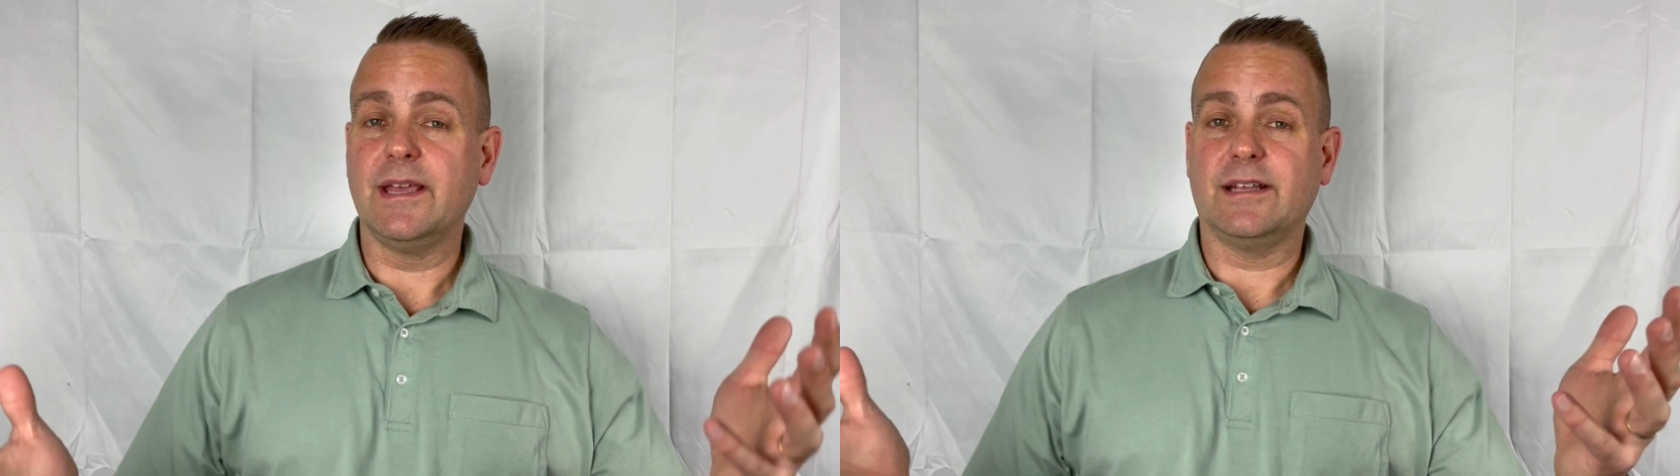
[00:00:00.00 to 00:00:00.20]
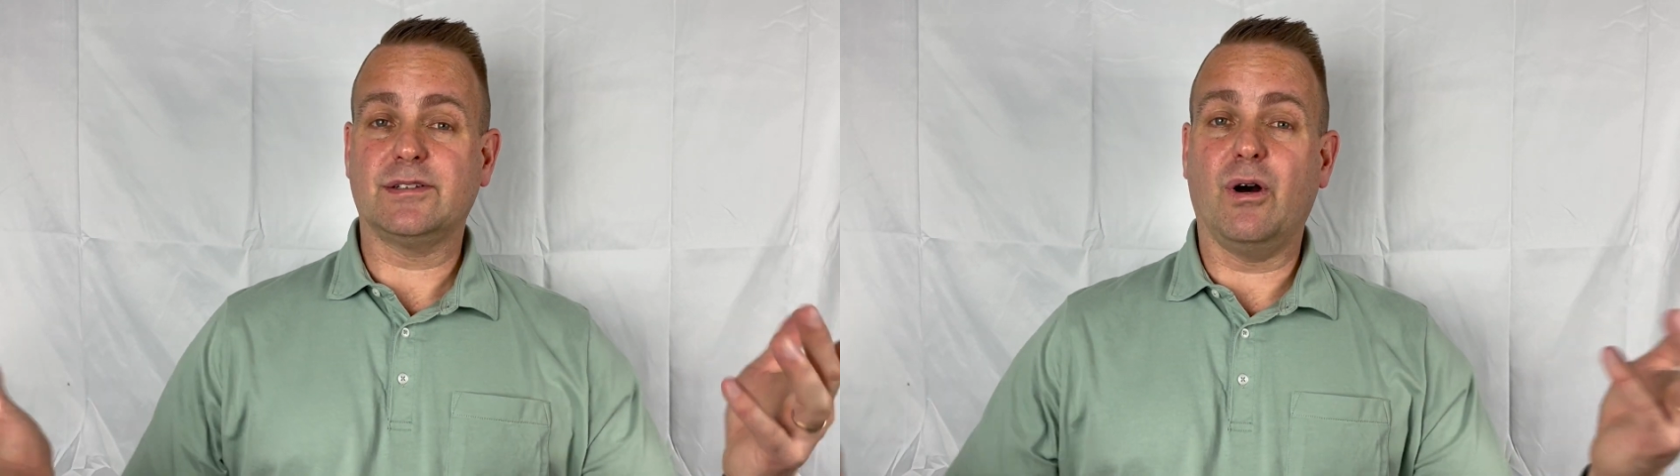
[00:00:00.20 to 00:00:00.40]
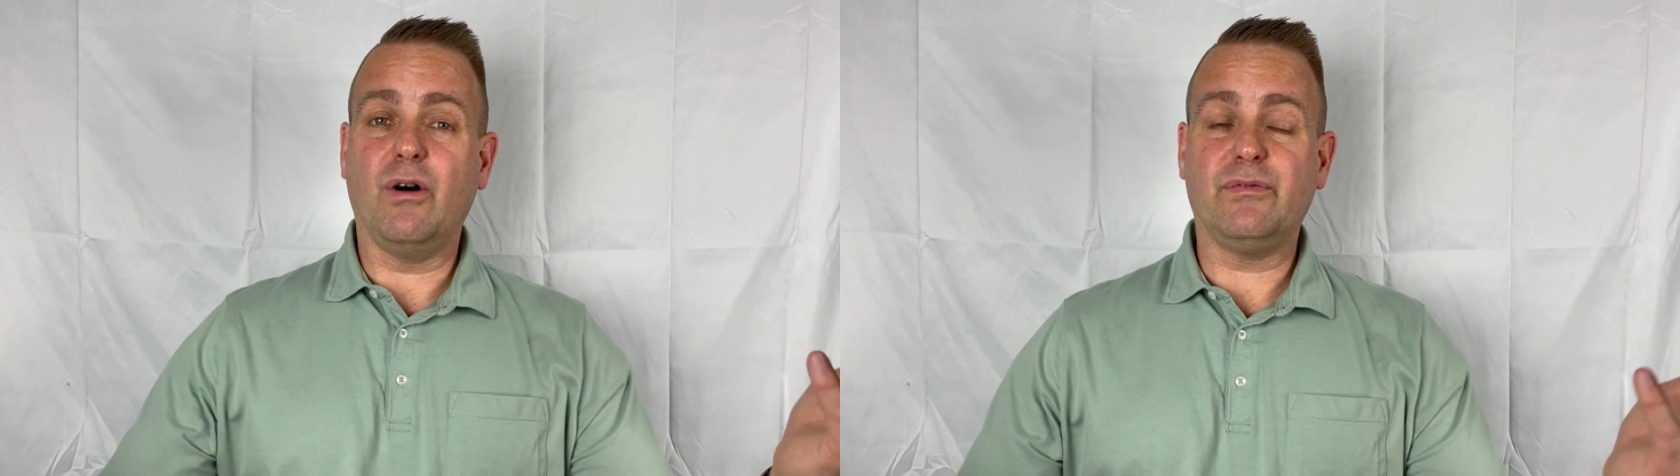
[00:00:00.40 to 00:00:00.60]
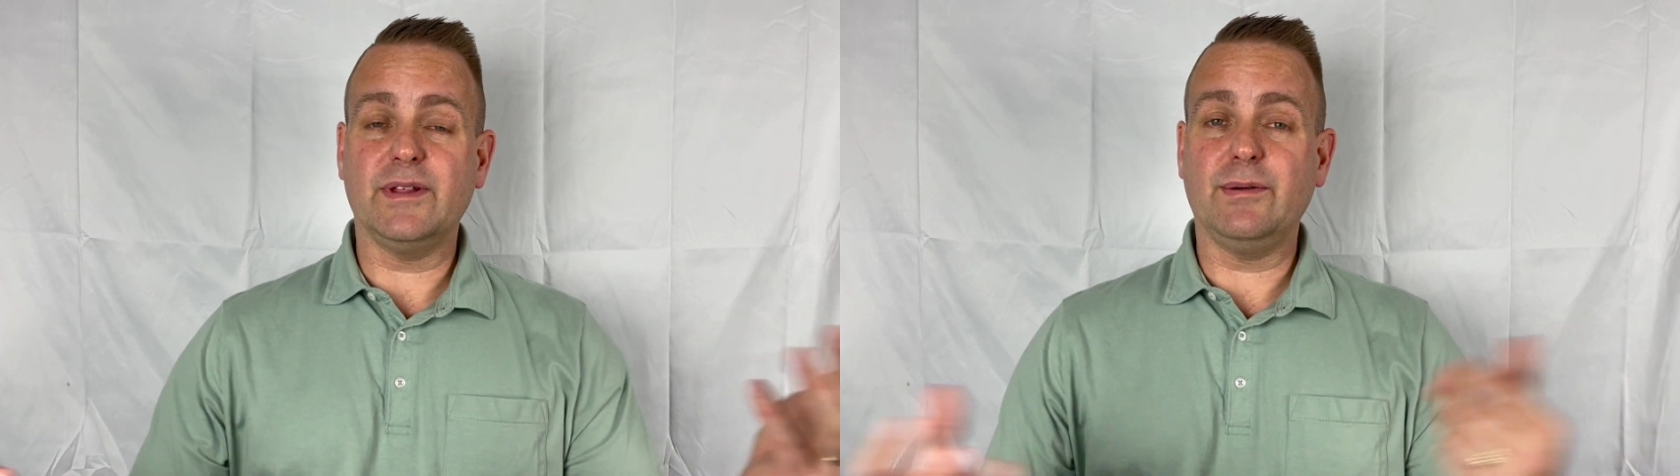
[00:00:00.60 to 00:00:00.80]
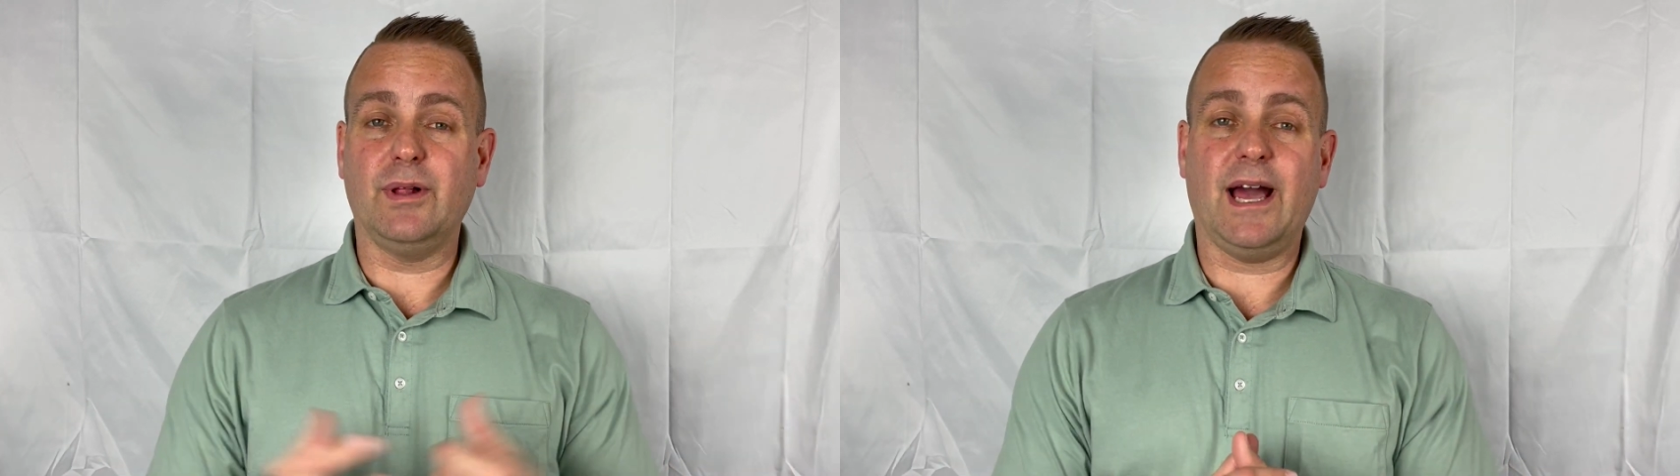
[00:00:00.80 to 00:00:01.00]
so
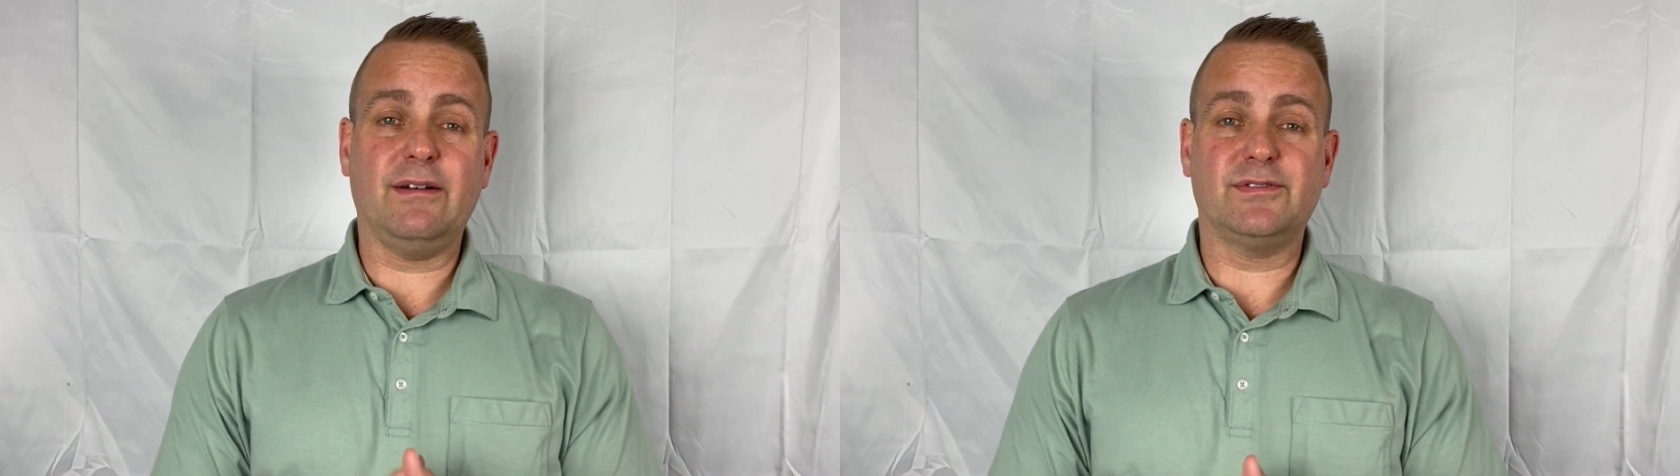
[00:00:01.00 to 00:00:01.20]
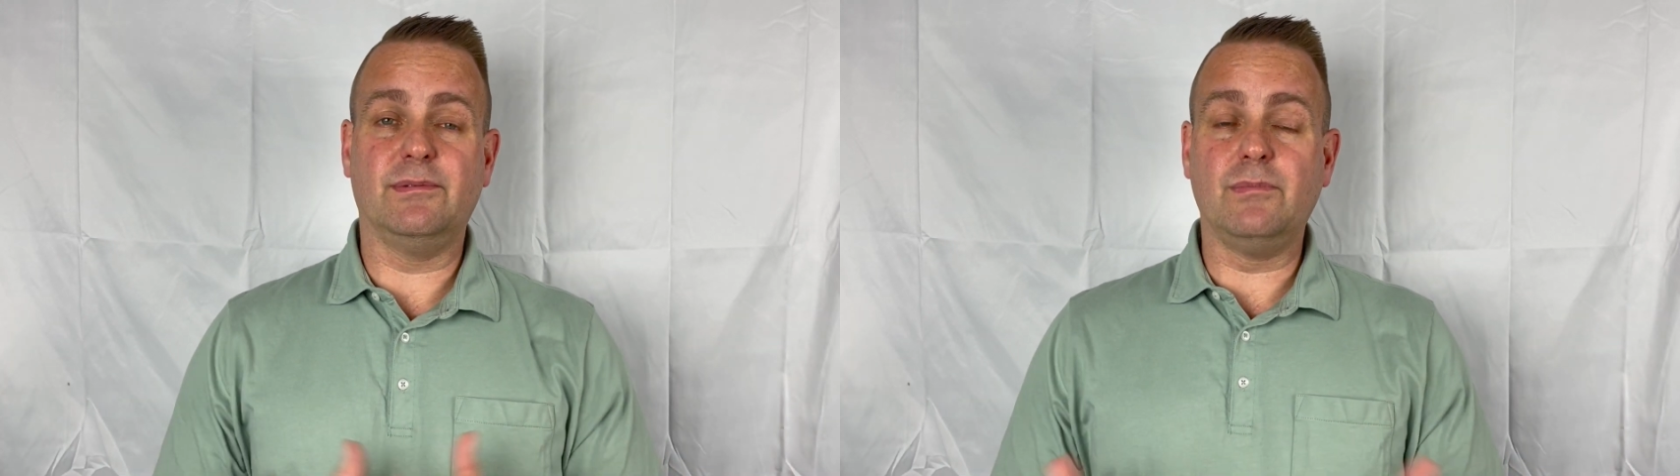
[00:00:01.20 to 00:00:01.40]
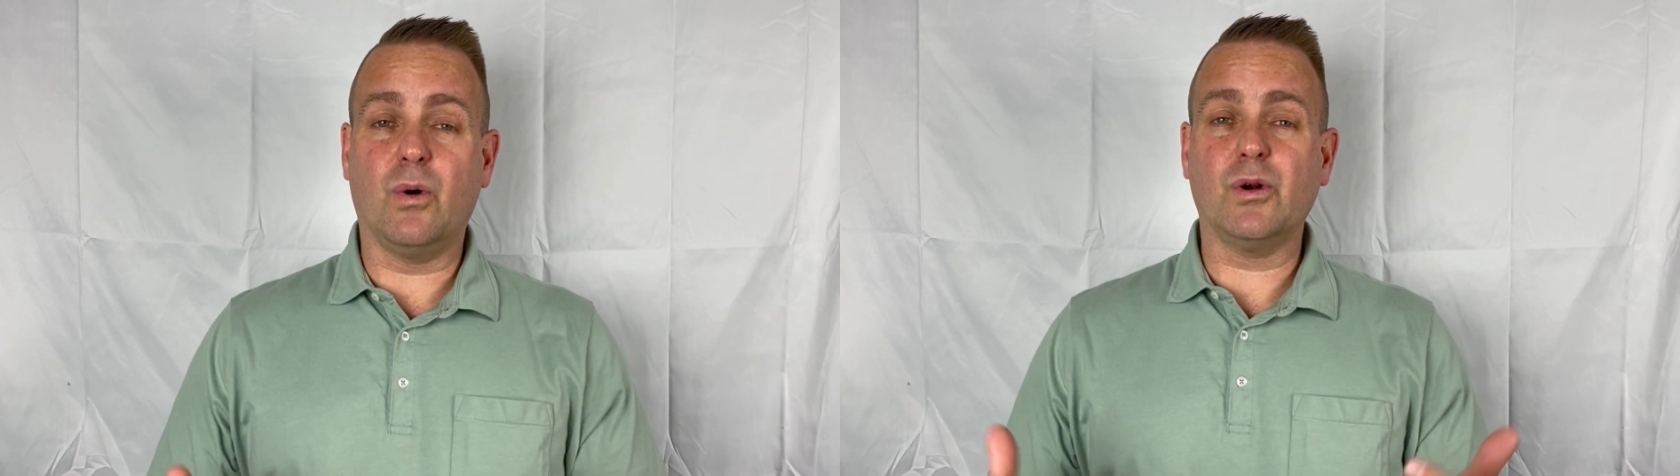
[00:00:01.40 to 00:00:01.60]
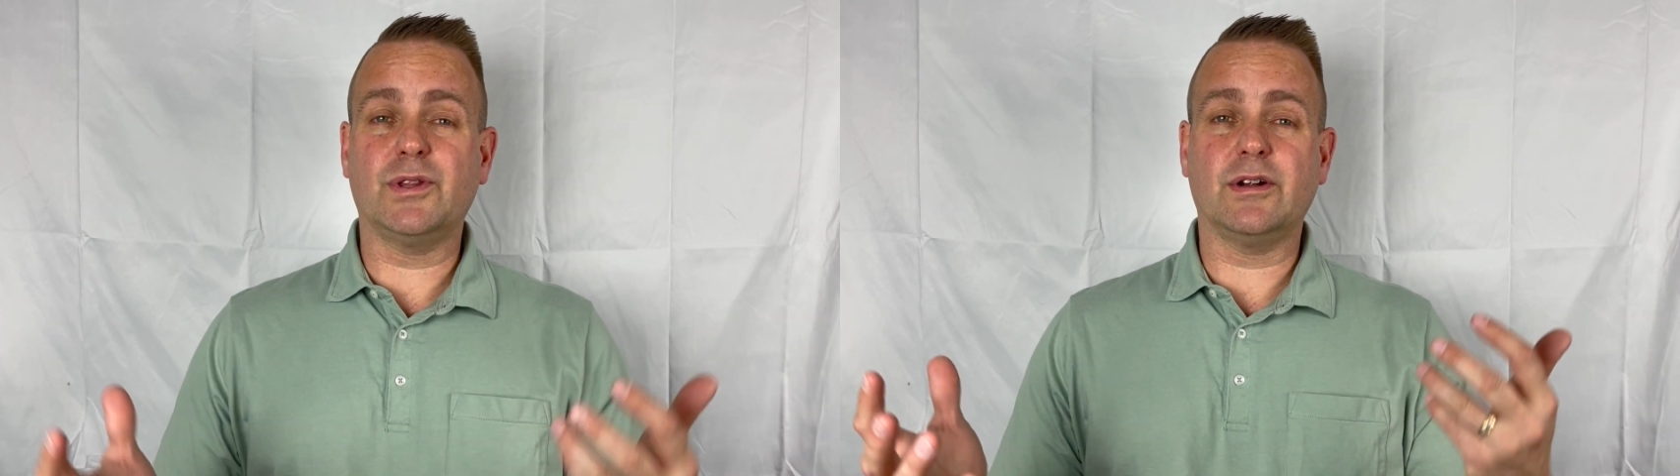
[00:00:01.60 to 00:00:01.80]
hopefully we'll have some more that